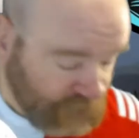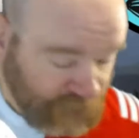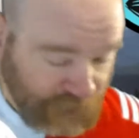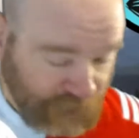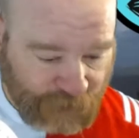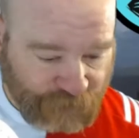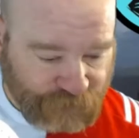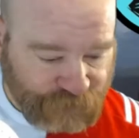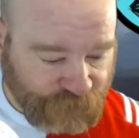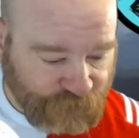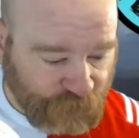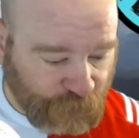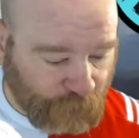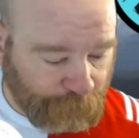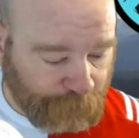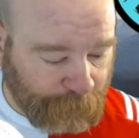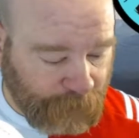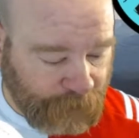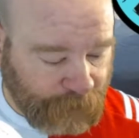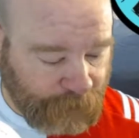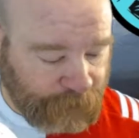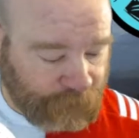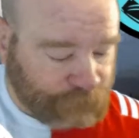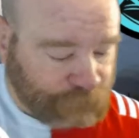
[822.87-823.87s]
How's it going,
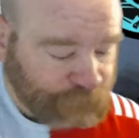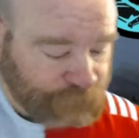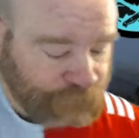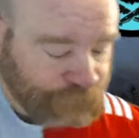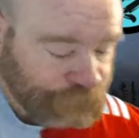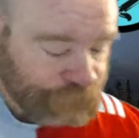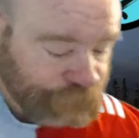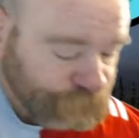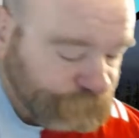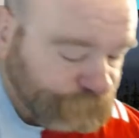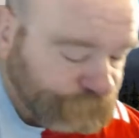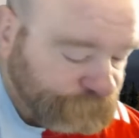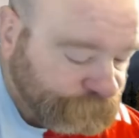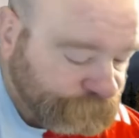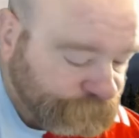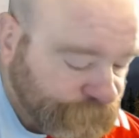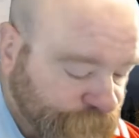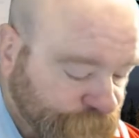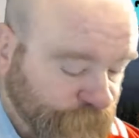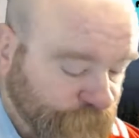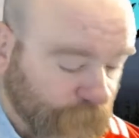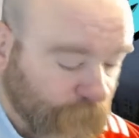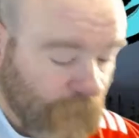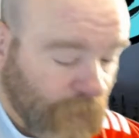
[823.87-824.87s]
buddy?
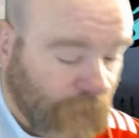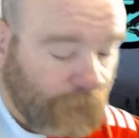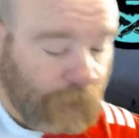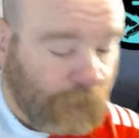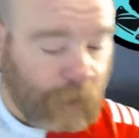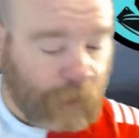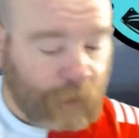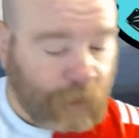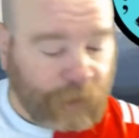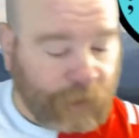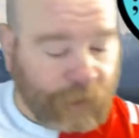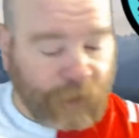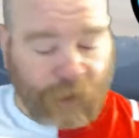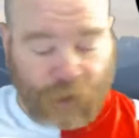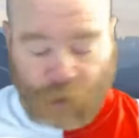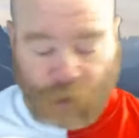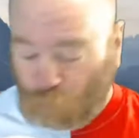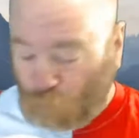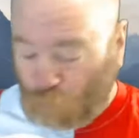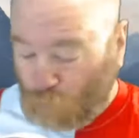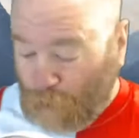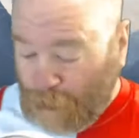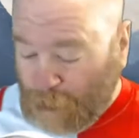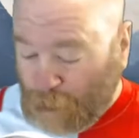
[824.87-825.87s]

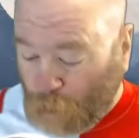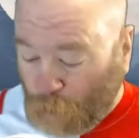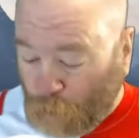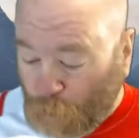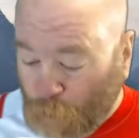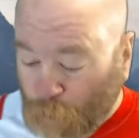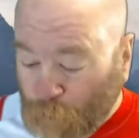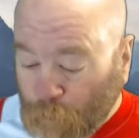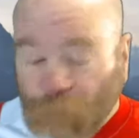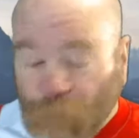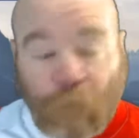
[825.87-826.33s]
Wow.